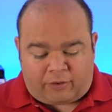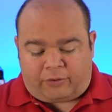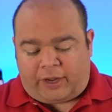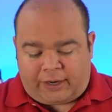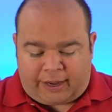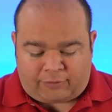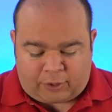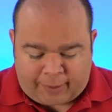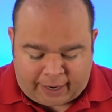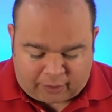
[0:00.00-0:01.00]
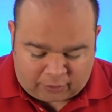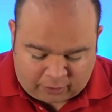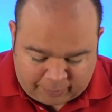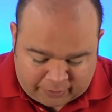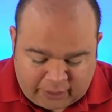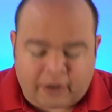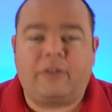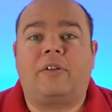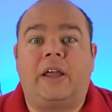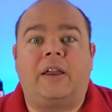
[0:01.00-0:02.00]
Oh, see, I didn't have to go back and look, but there it
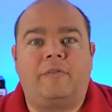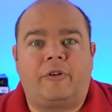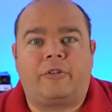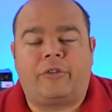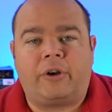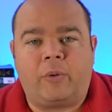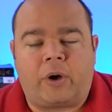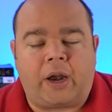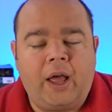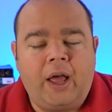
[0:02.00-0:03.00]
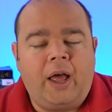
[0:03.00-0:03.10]
is again in verse 31.